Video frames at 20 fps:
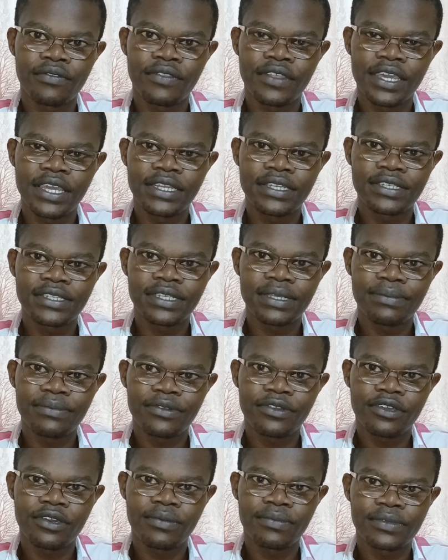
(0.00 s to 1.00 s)
its
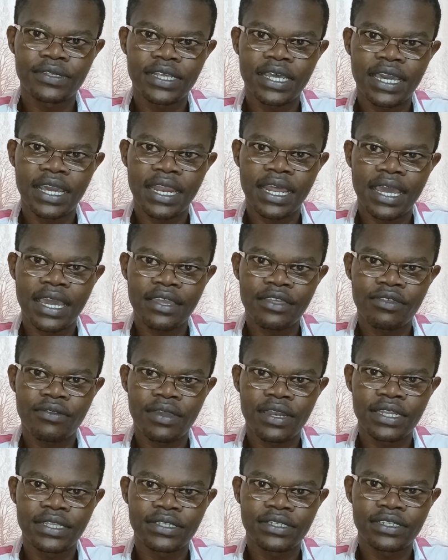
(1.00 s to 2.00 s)
symptoms are
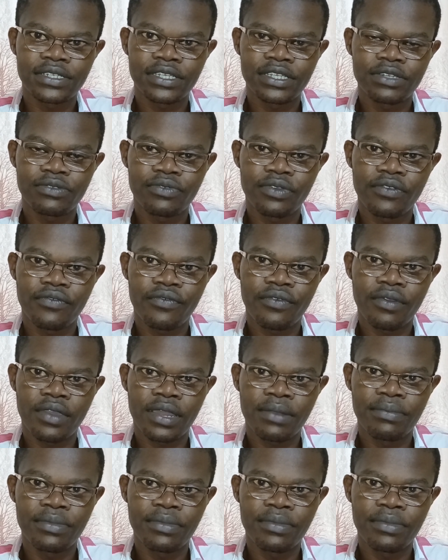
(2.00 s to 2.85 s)
actually straightforward,